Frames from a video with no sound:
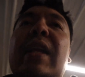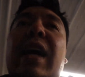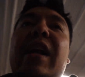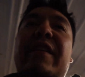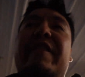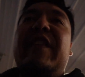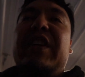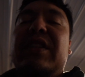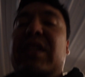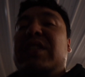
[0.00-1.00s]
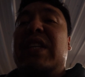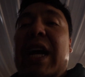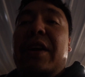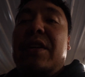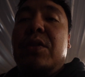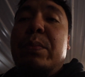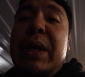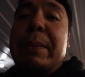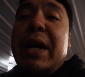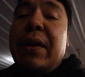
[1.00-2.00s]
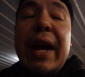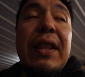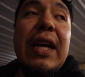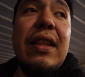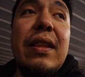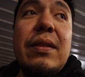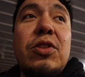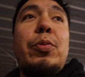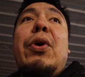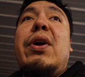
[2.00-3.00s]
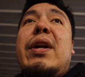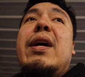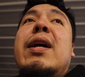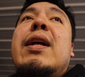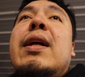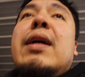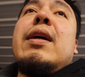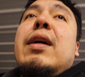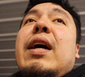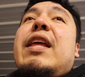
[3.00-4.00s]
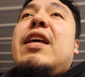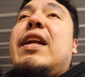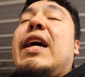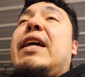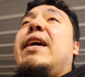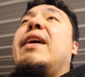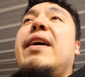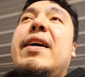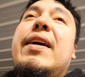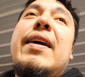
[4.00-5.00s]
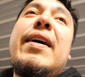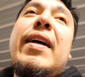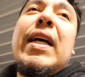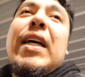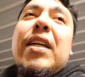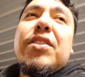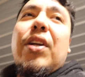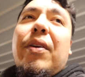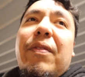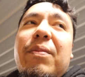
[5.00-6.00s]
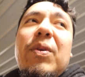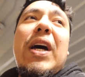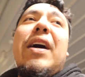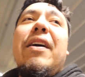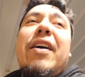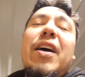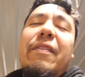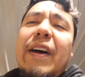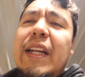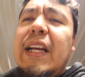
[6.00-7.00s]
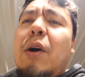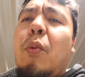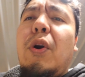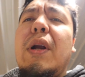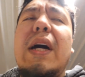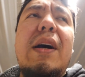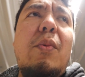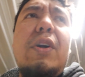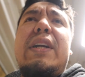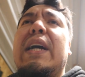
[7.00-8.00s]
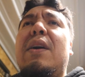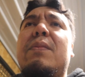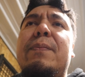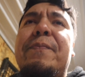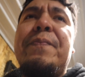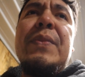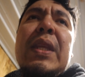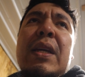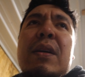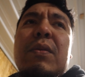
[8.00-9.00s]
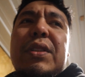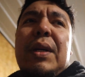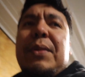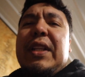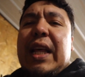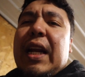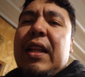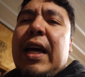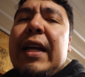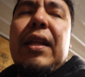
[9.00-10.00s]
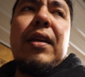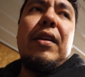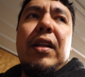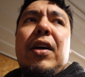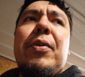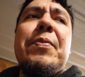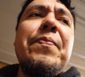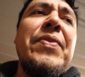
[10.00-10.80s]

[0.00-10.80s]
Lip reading: I didn't feel the desire to be better at that sport. And then I started finding out working out was something that I liked, you know.